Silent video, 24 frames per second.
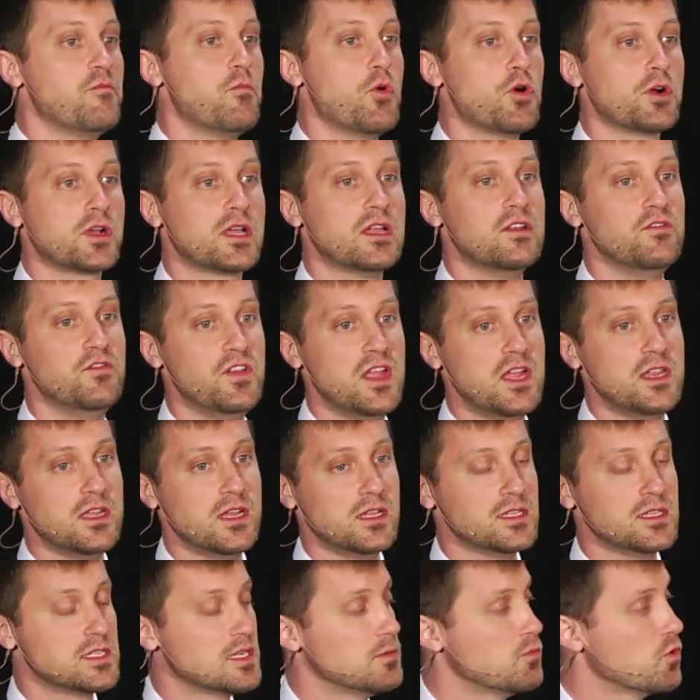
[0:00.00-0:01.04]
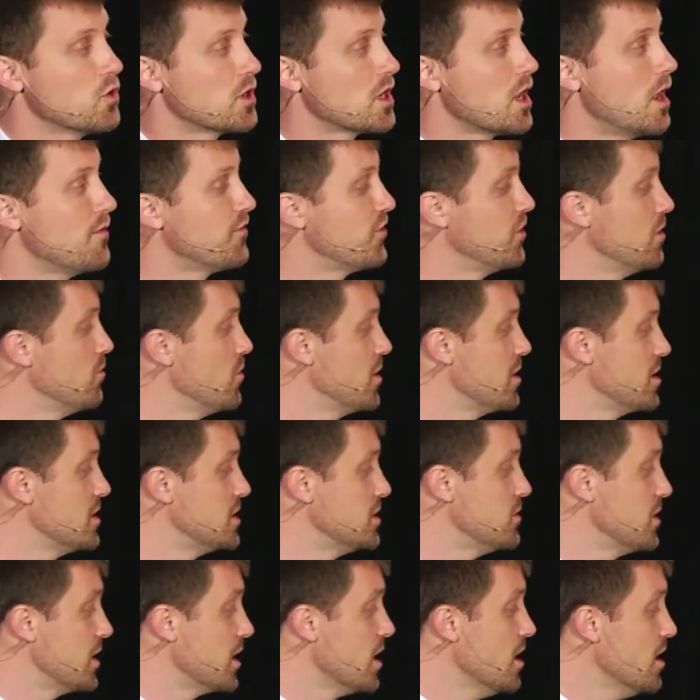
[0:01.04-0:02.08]
more convenience and more comfort in what you're
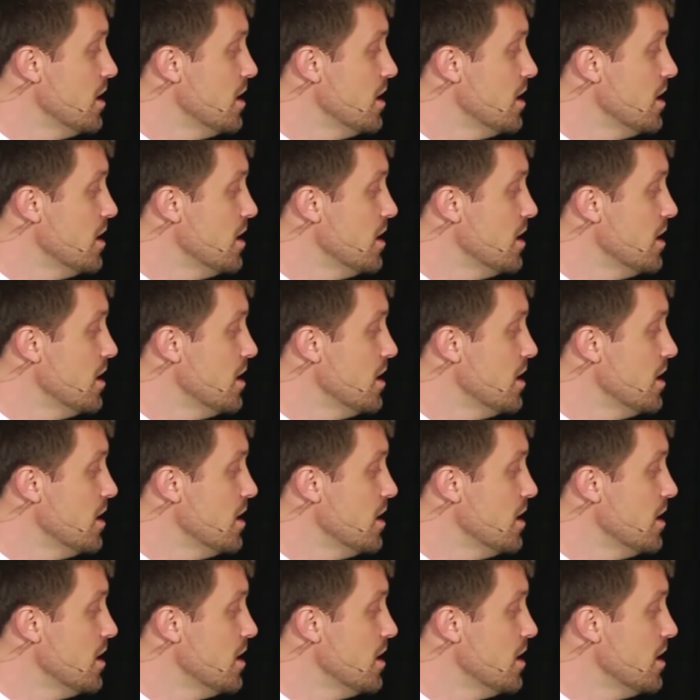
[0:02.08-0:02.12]
doing.